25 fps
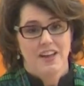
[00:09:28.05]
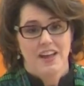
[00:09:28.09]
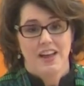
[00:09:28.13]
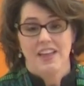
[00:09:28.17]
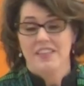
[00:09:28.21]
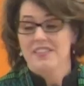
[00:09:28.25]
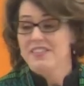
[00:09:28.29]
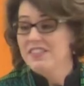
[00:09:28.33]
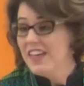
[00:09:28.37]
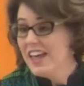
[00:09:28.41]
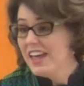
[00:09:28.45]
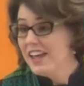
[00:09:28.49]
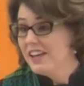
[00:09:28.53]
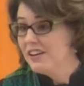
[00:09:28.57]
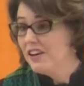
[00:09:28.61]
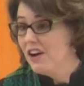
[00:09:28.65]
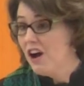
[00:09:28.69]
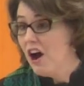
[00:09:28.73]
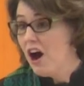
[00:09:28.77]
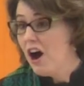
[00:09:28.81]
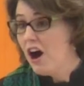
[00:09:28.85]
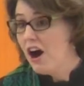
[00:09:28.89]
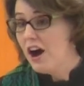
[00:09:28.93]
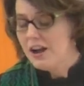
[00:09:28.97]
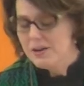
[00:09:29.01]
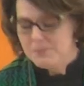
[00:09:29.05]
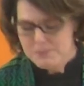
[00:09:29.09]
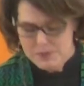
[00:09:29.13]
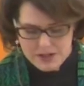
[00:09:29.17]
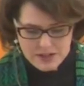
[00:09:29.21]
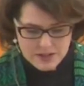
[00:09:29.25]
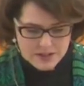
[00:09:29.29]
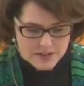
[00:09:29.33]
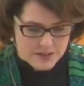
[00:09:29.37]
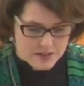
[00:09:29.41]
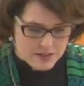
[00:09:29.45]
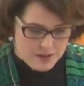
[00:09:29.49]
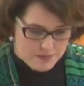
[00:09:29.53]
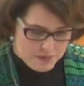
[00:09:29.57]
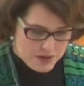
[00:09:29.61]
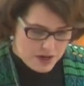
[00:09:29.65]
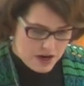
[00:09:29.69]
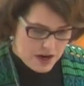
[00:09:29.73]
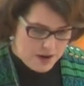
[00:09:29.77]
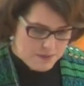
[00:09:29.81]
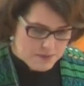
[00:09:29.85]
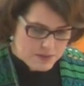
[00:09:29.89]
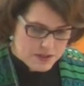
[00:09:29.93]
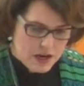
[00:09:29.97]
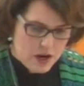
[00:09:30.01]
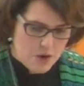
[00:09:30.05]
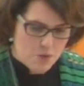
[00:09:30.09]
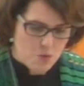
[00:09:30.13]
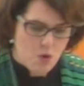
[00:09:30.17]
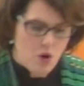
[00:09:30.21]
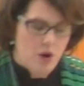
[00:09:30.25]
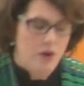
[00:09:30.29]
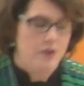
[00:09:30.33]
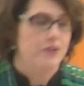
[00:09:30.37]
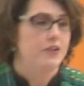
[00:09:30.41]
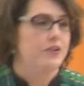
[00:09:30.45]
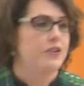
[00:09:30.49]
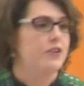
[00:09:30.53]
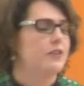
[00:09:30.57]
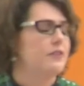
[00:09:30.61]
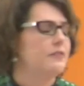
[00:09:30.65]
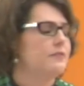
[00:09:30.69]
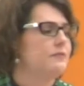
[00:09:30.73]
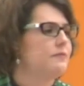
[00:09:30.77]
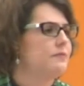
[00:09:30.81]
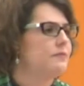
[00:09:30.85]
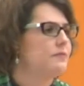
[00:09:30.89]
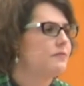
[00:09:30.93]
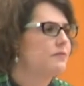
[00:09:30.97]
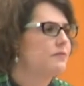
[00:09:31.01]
And thank God, because sometimes I wonder.